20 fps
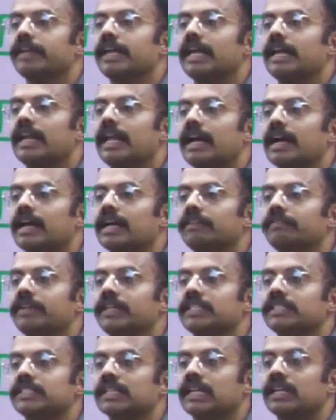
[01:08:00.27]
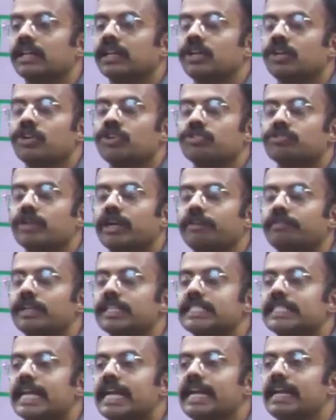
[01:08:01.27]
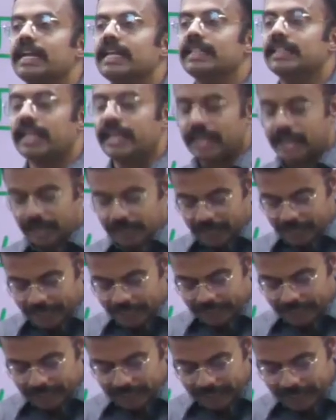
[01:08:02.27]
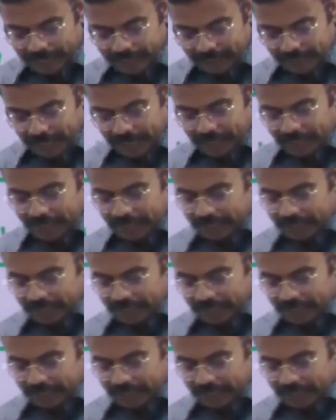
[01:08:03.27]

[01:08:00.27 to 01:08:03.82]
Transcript: Vienna Convention. So it was signed in the year 1988.